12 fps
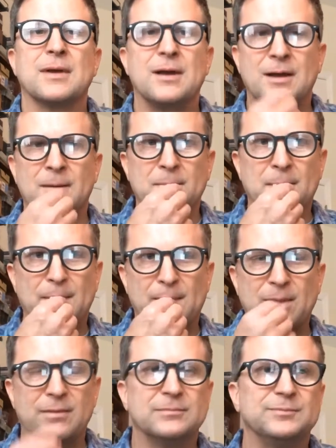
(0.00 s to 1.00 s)
from.
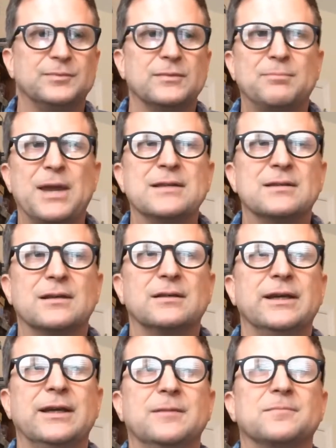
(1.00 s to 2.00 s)

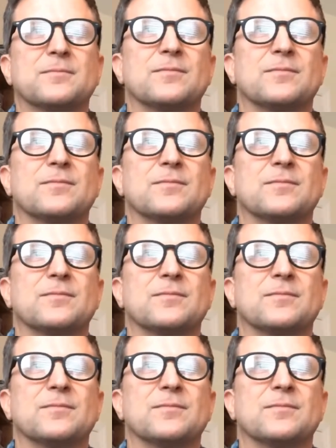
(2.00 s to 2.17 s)
Basically,